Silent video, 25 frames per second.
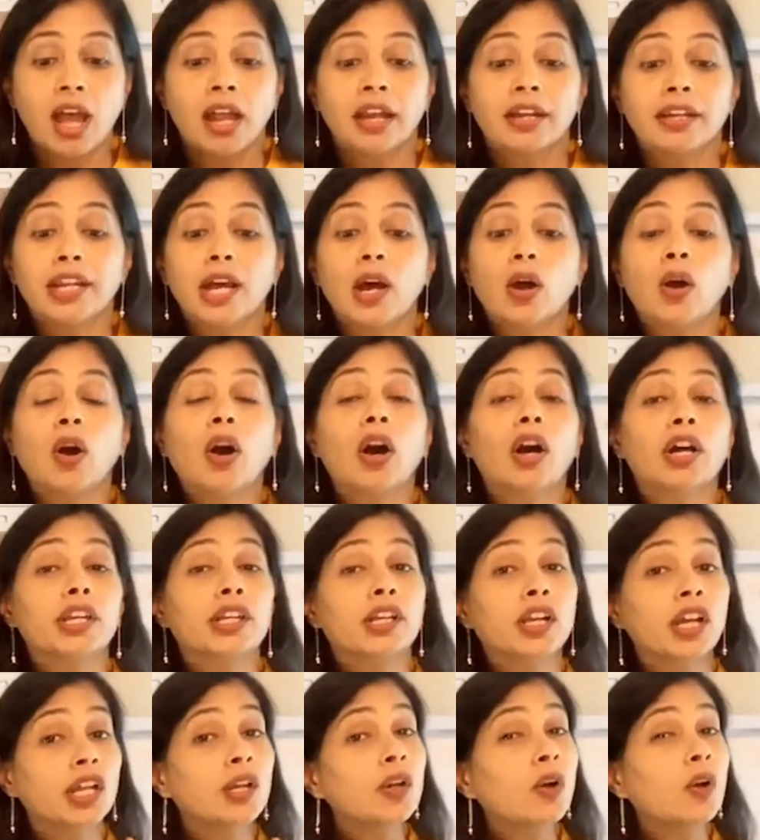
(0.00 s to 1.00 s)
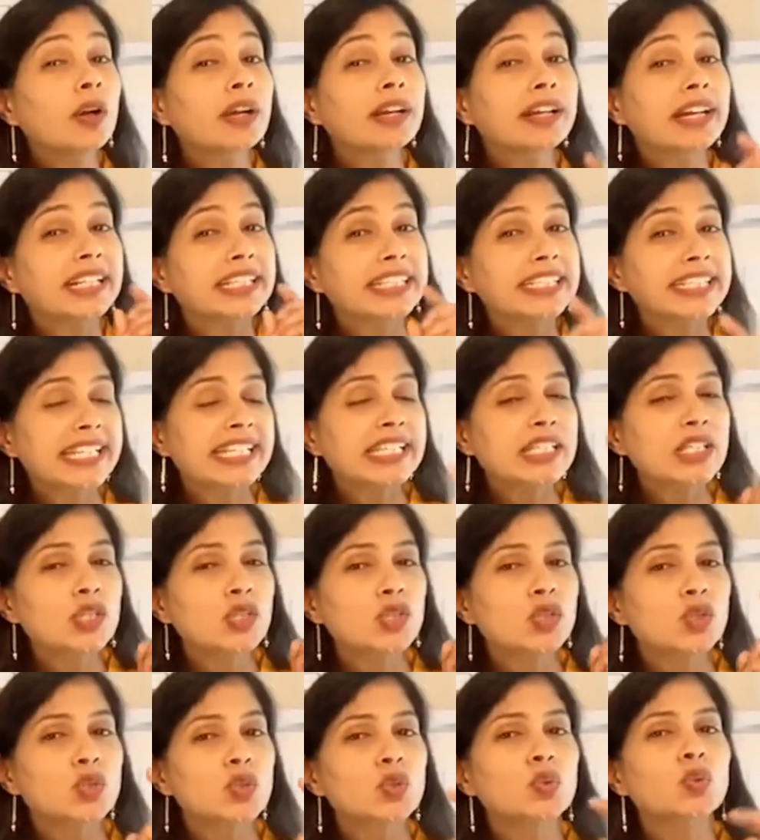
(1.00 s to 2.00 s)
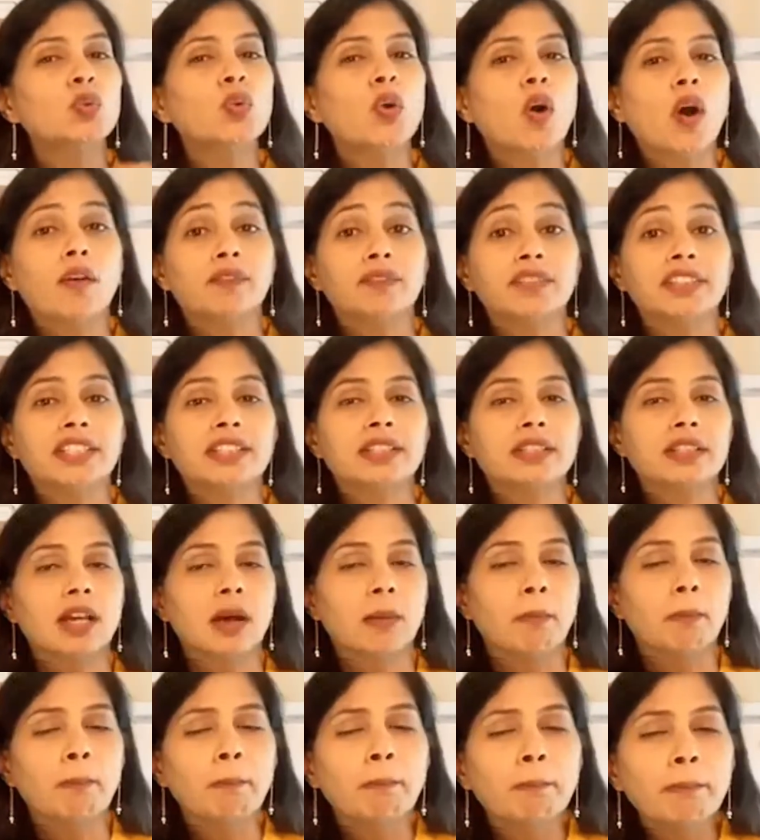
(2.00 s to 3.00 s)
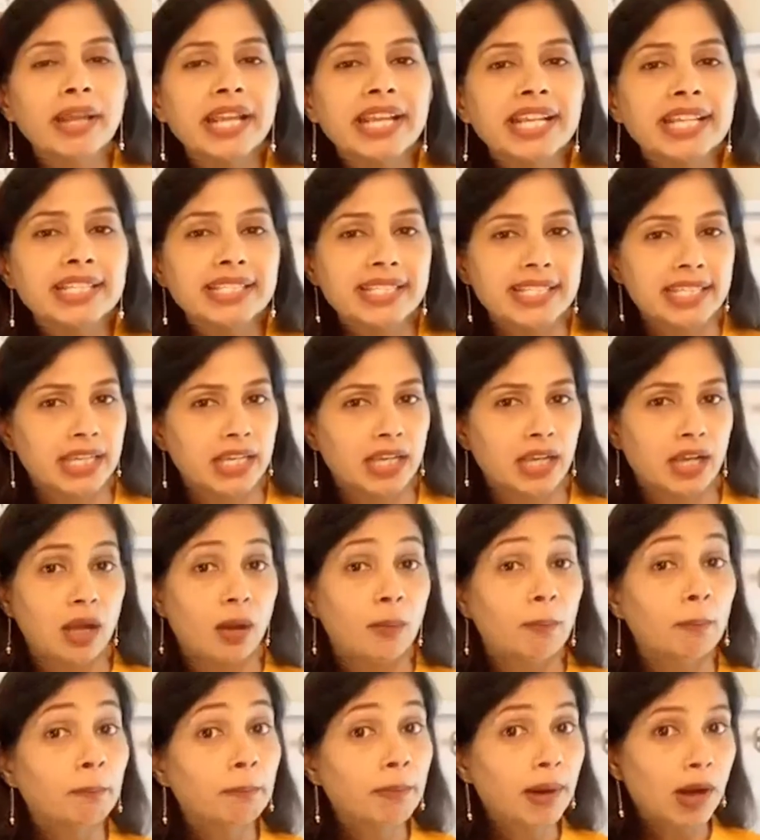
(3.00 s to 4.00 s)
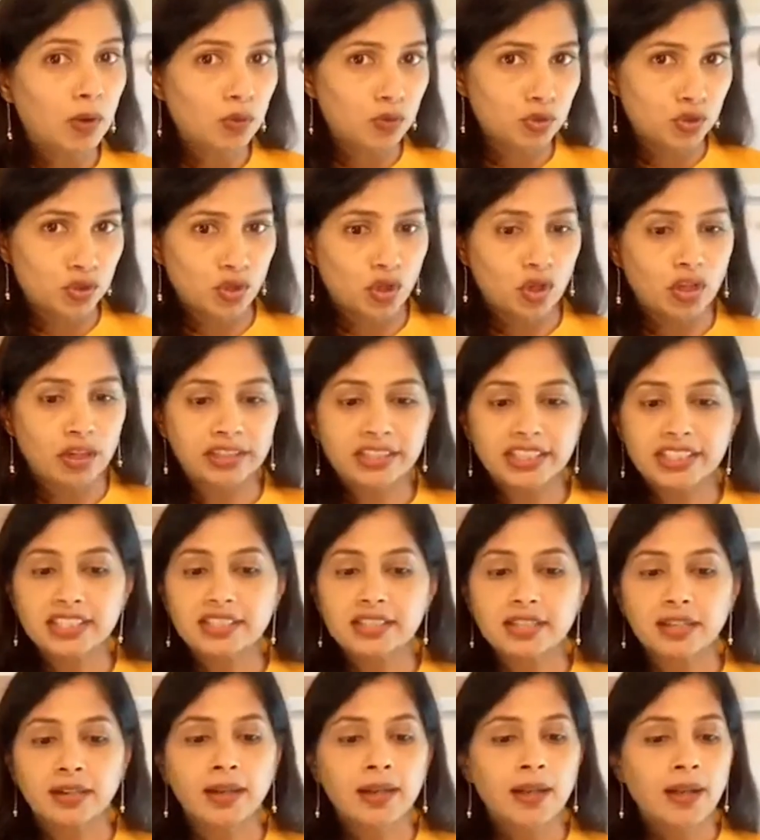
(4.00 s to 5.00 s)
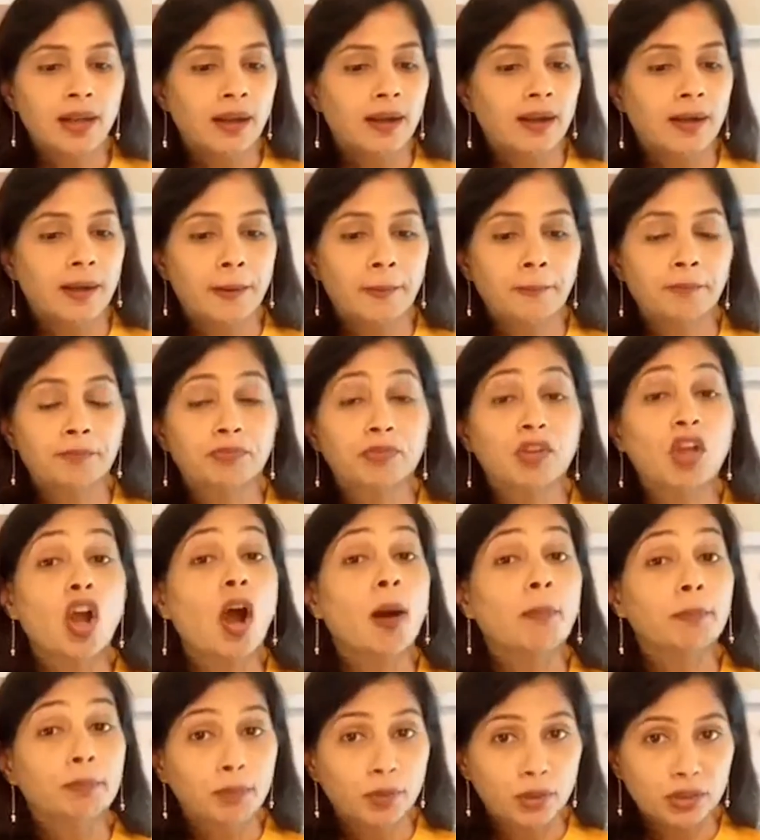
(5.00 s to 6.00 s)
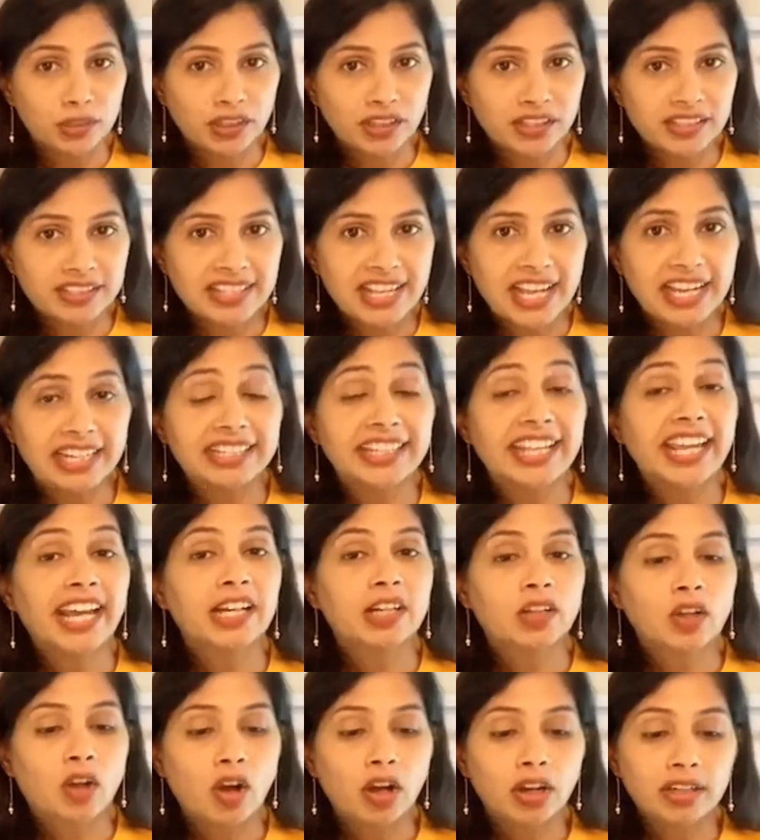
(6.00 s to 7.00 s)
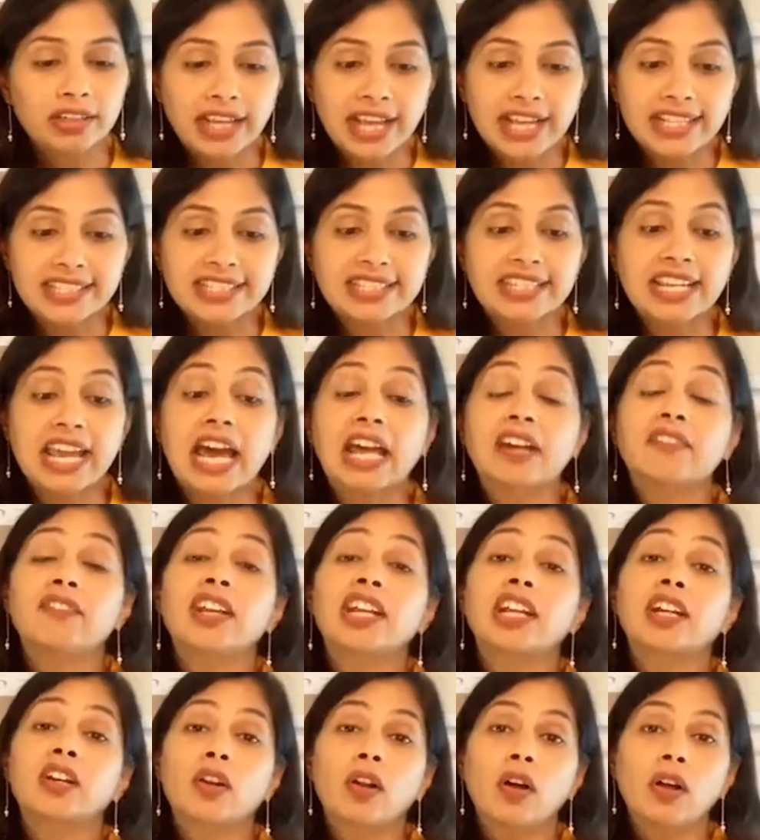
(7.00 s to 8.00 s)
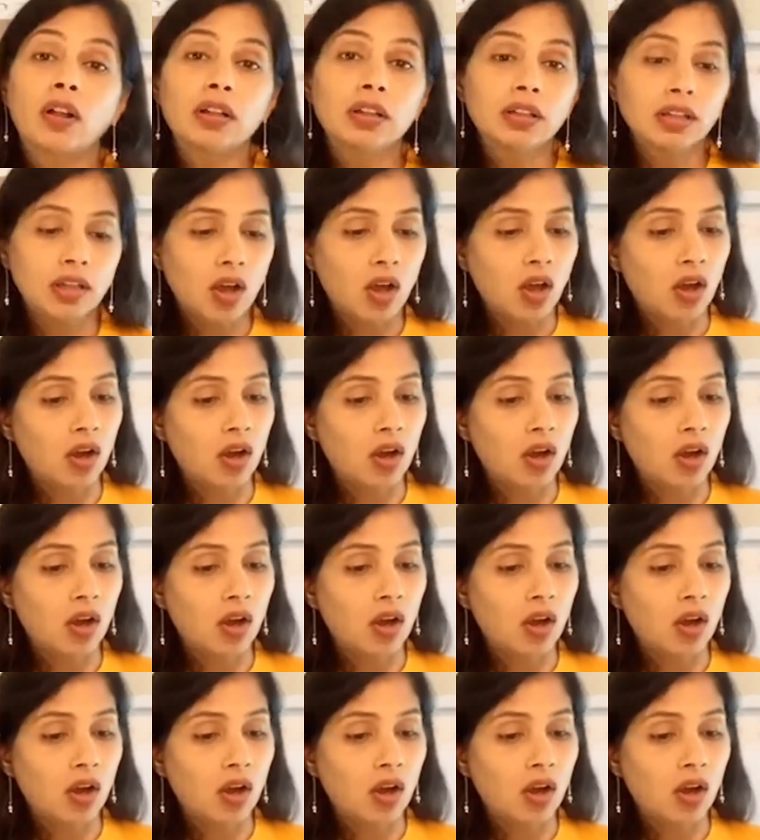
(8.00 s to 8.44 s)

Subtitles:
Now, oregano contains two of these amazing compounds, or these components, and they are called as carbapenem